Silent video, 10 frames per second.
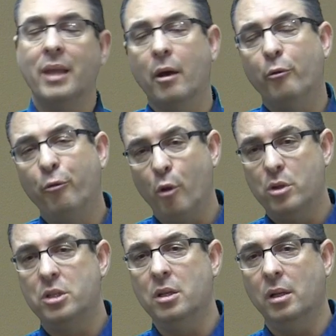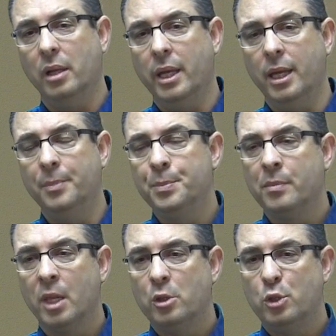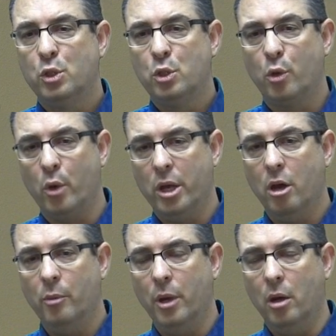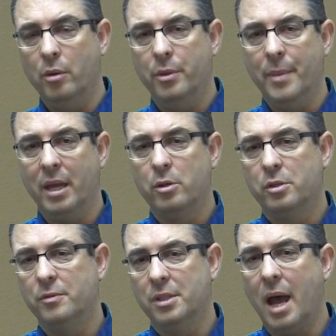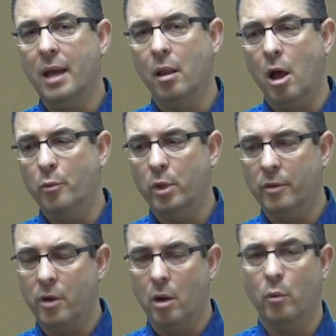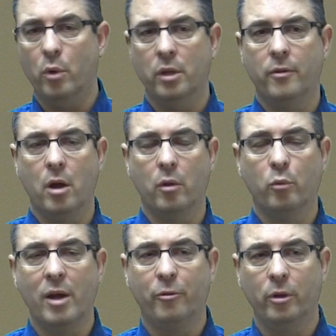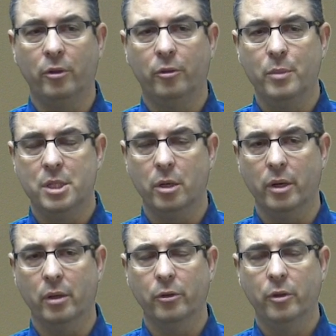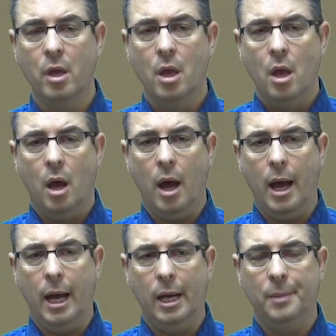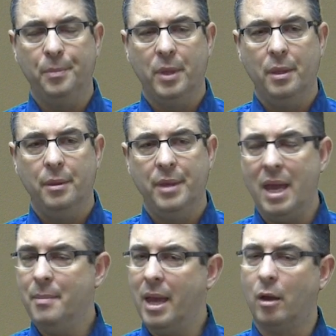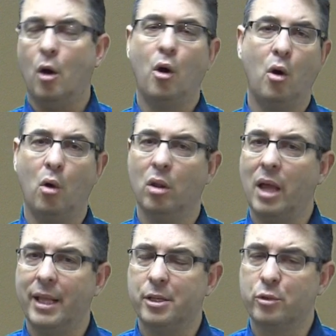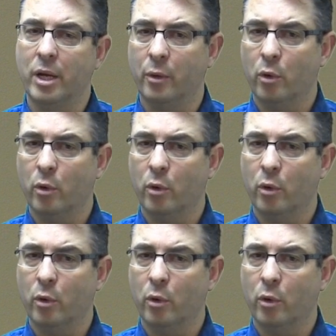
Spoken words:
Now, fortunately, Toyobo, the makers of Xylon, one of our reference materials, they make a whole lot of string.